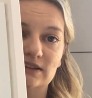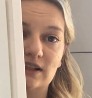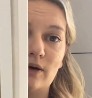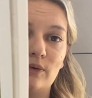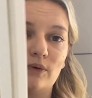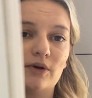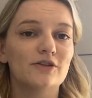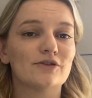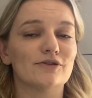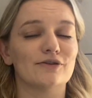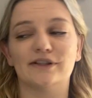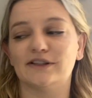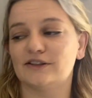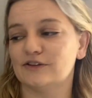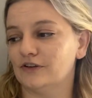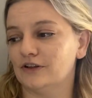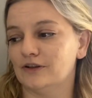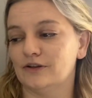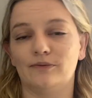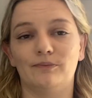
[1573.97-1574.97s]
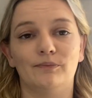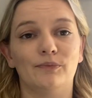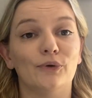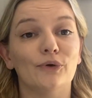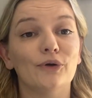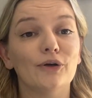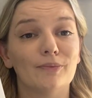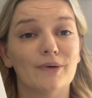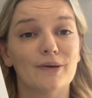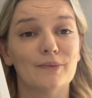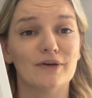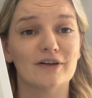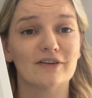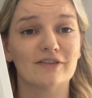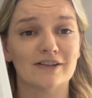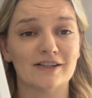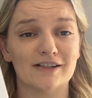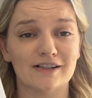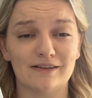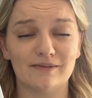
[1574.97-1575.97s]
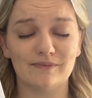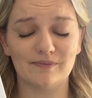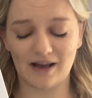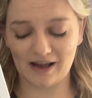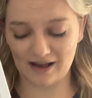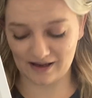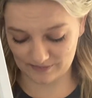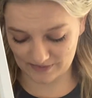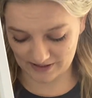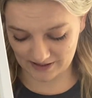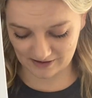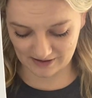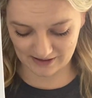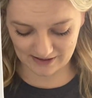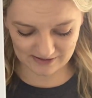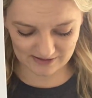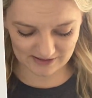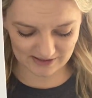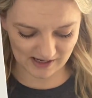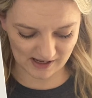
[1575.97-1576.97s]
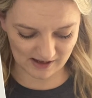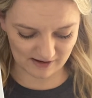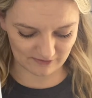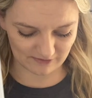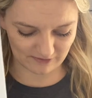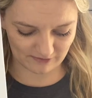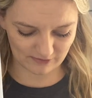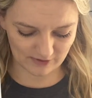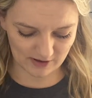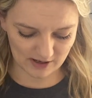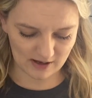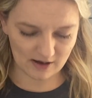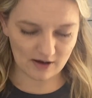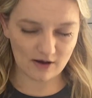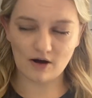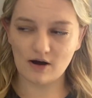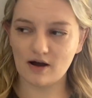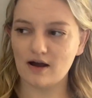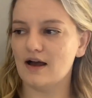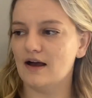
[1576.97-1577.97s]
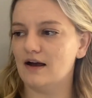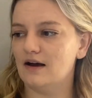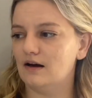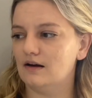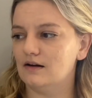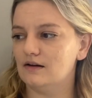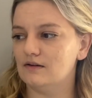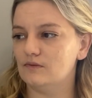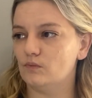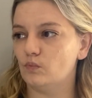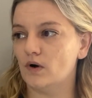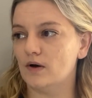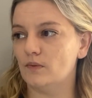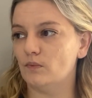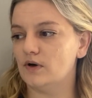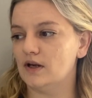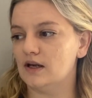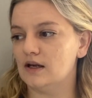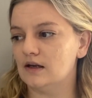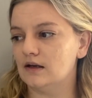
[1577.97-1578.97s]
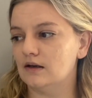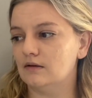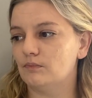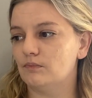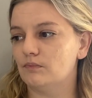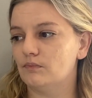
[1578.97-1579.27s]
I want to do this for Luke, my boyfriend, and I, to have when we're